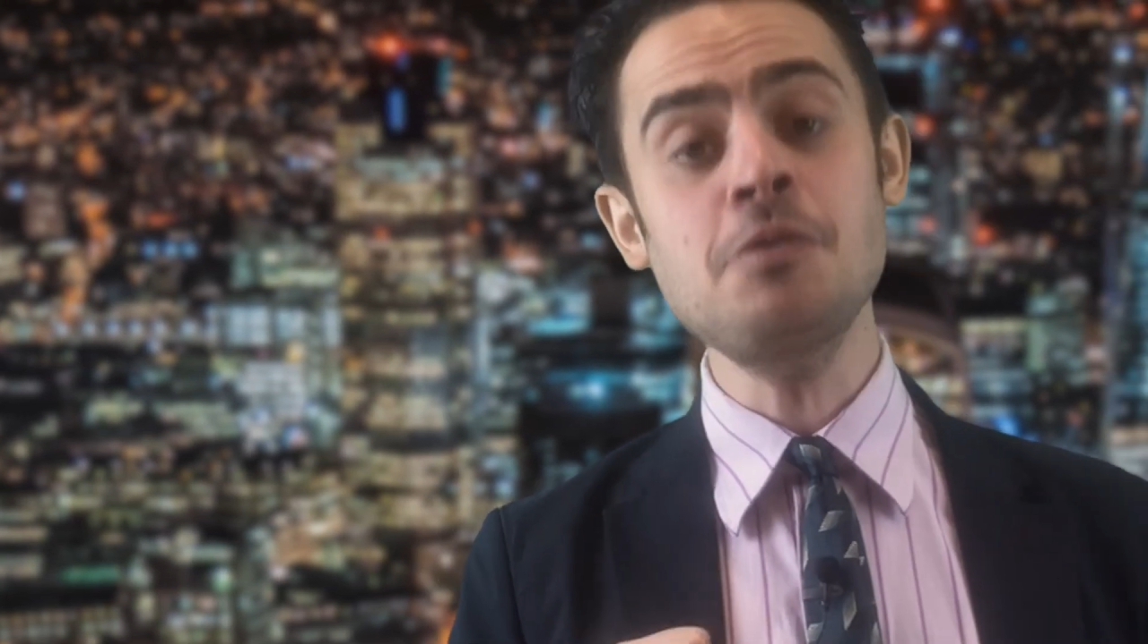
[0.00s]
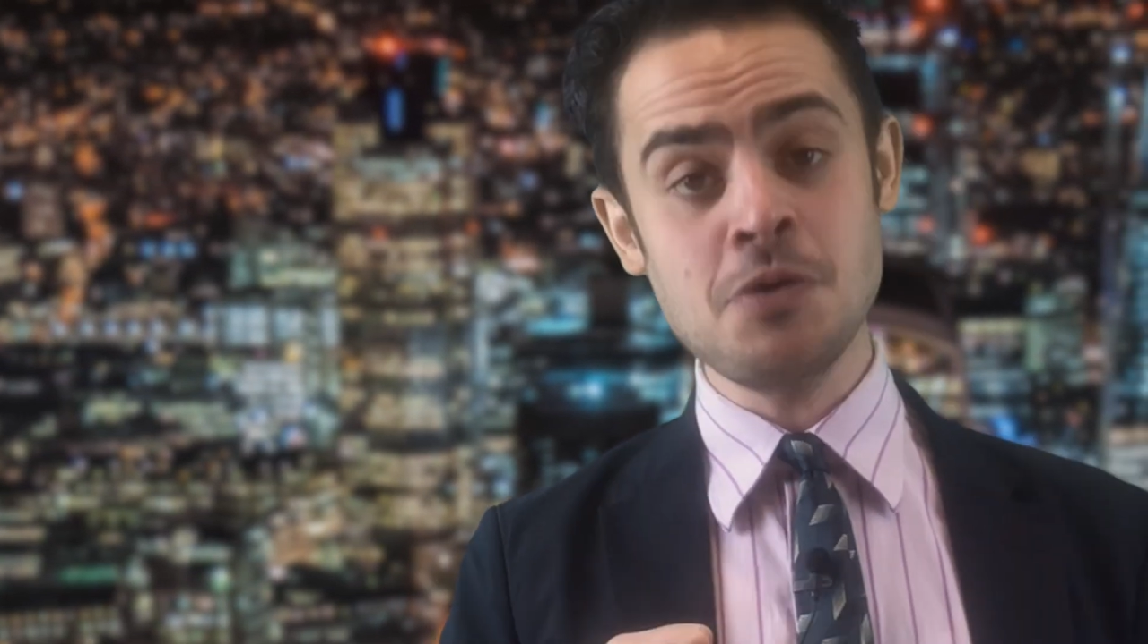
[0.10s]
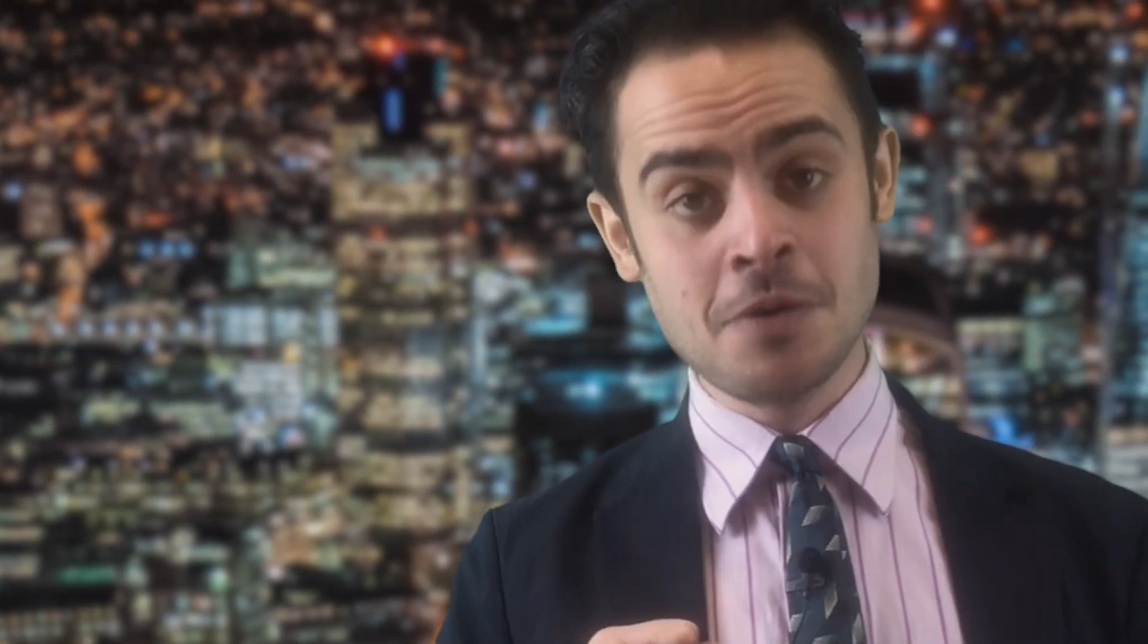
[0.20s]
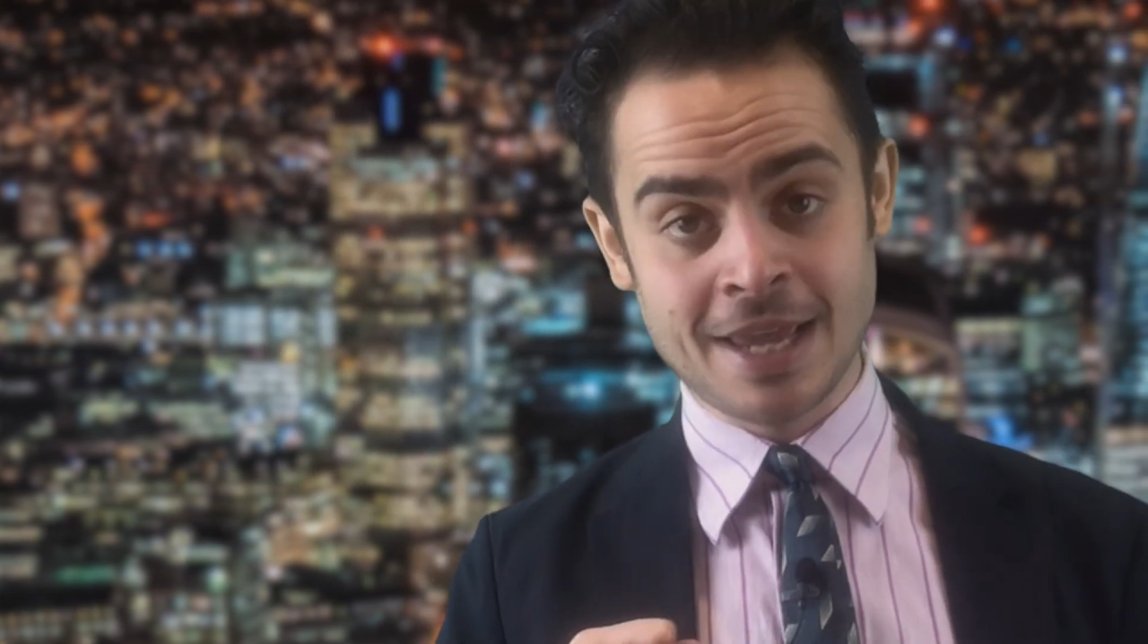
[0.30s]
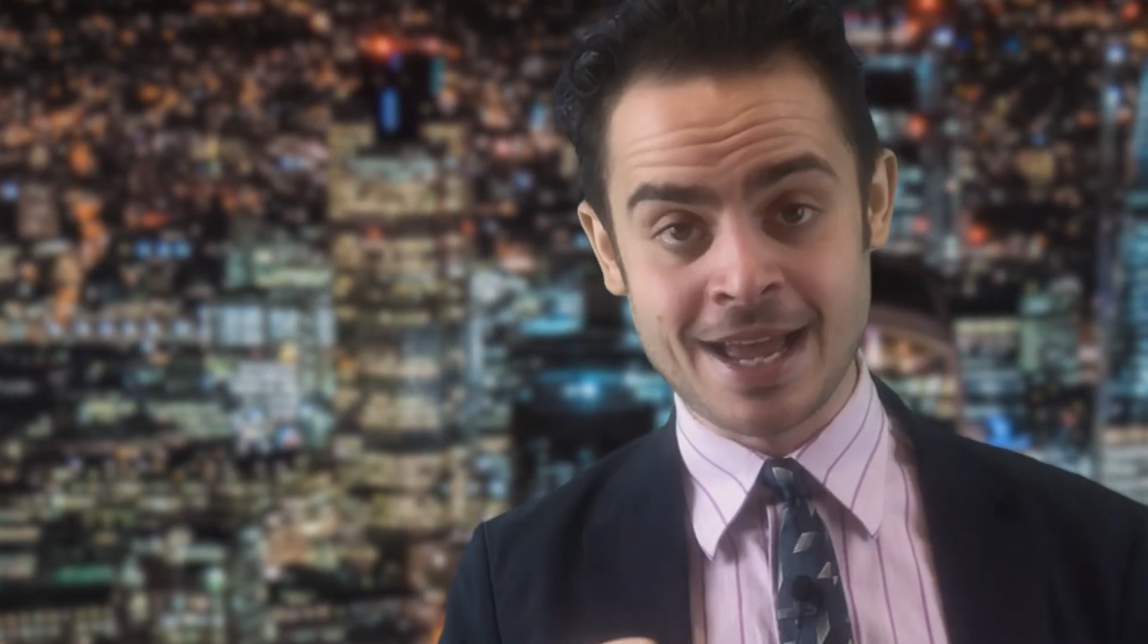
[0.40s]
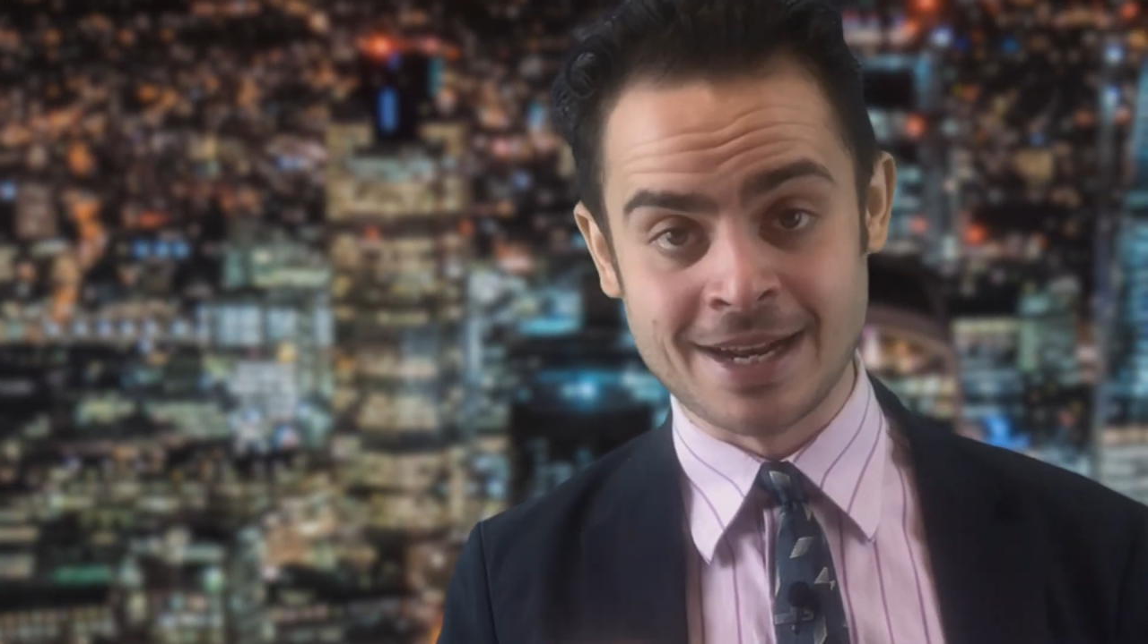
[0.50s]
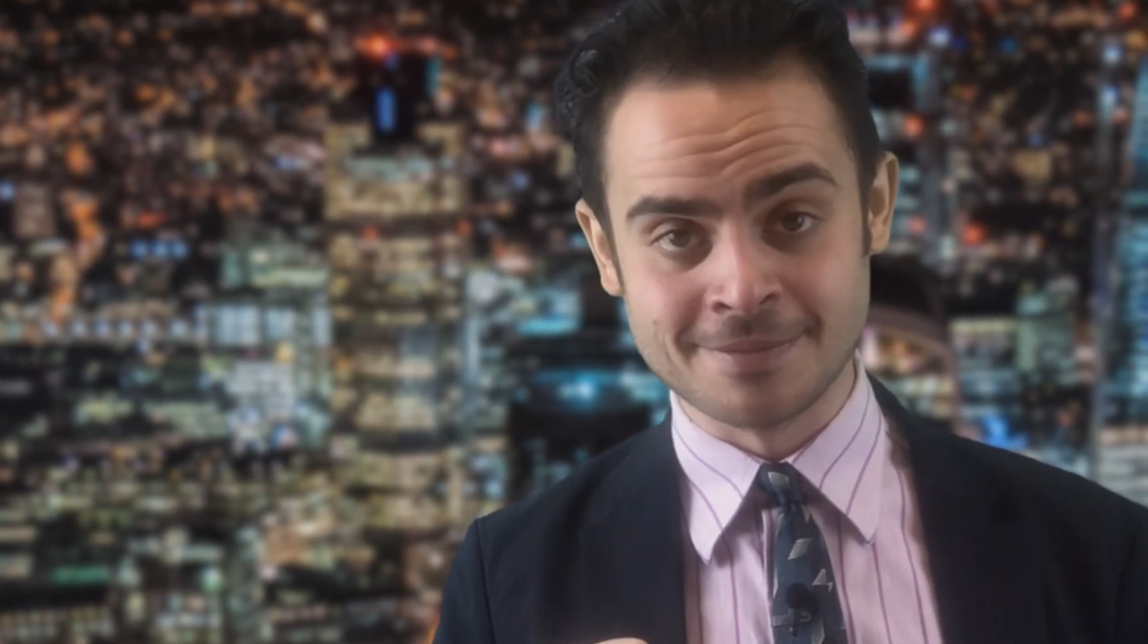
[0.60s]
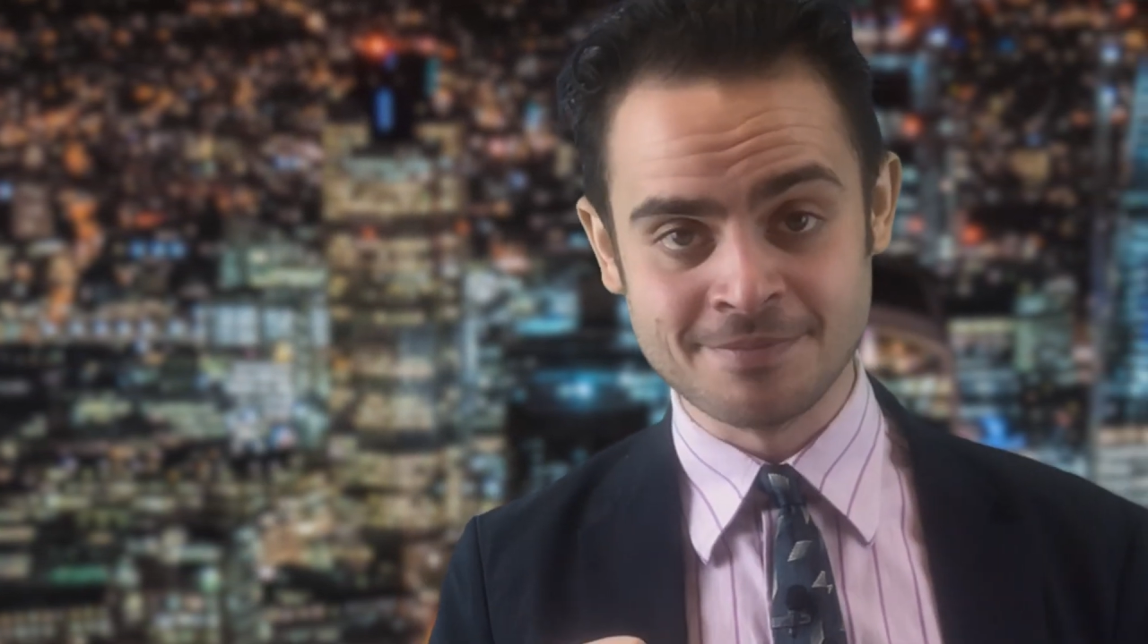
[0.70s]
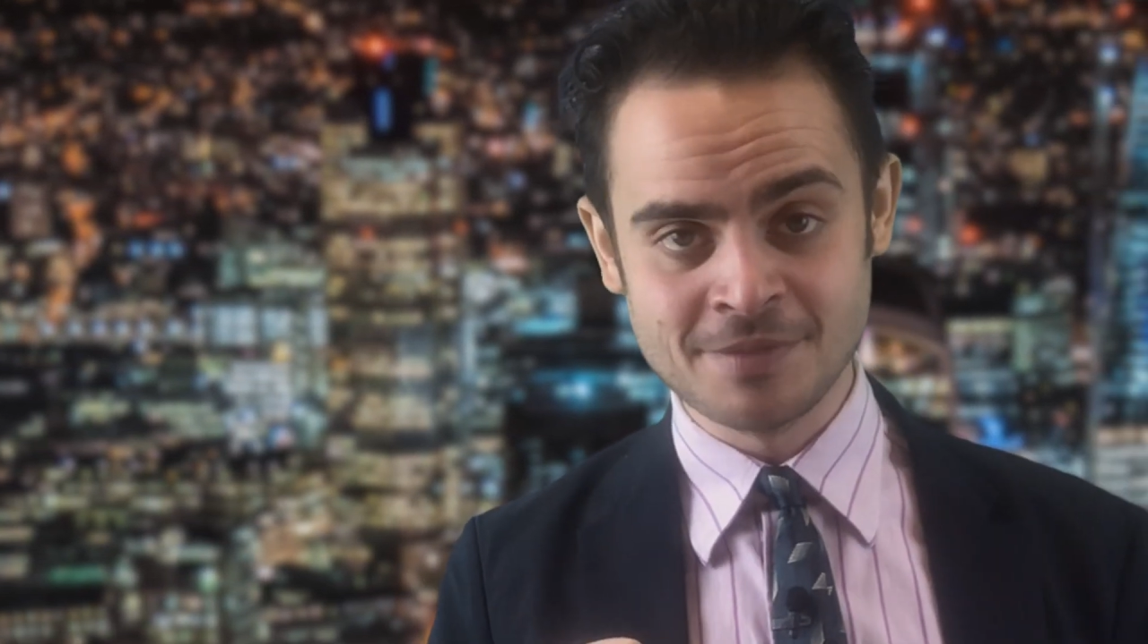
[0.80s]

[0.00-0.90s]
you can.